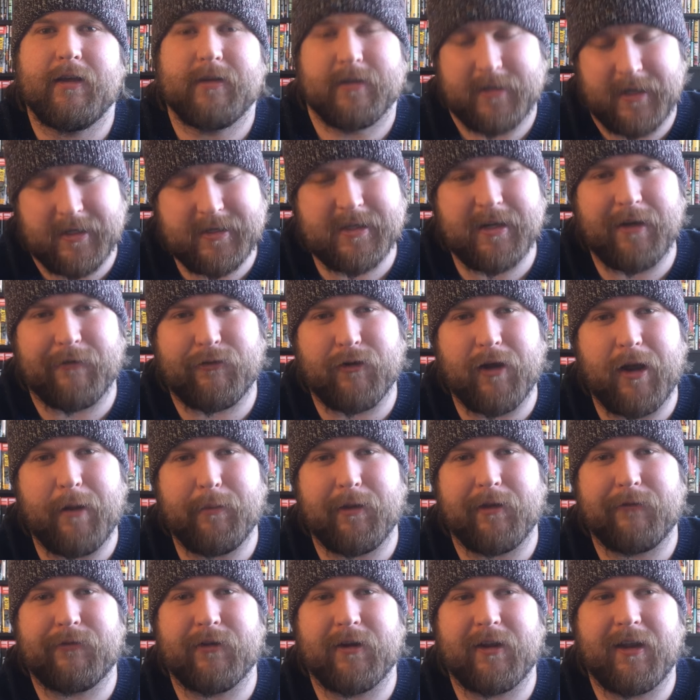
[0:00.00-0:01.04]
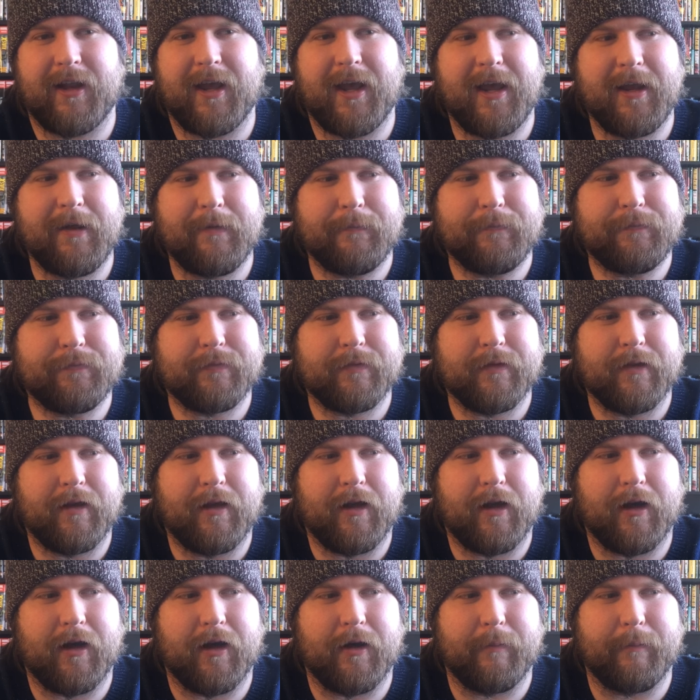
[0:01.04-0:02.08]
So that's enough rambling for today.
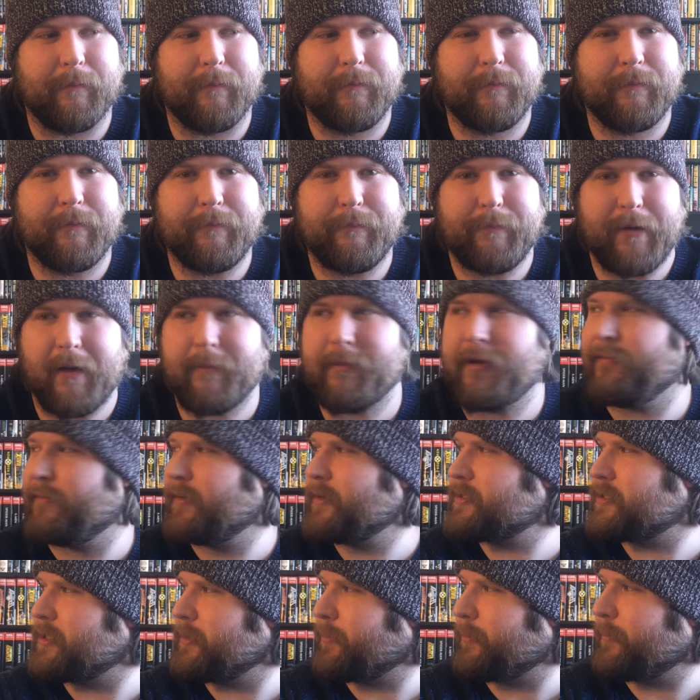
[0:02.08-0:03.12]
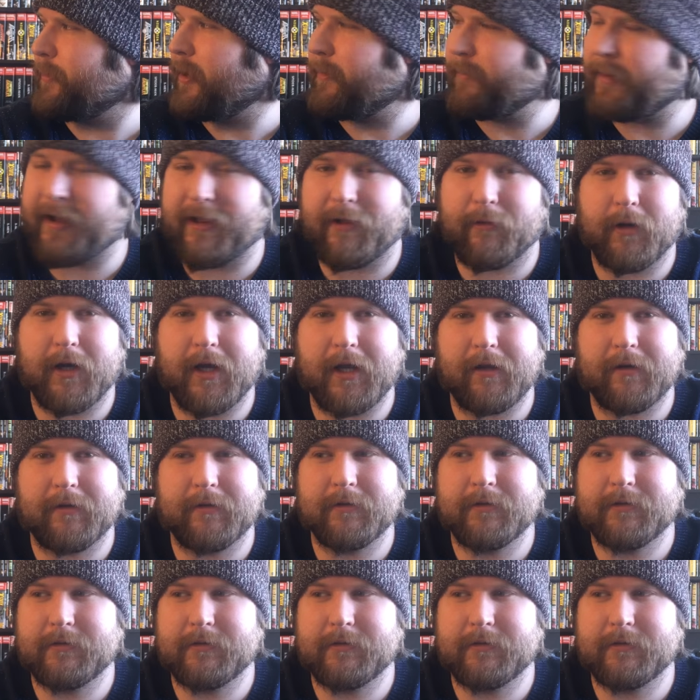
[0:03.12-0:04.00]
Batman vs. Superman, by the way.